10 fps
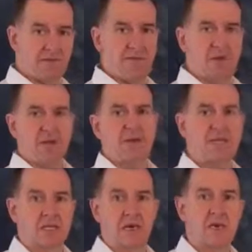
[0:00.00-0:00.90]
If the market
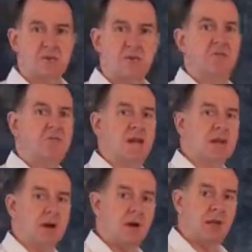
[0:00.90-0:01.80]
makers are going to move this
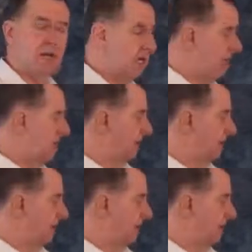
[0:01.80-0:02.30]
market higher,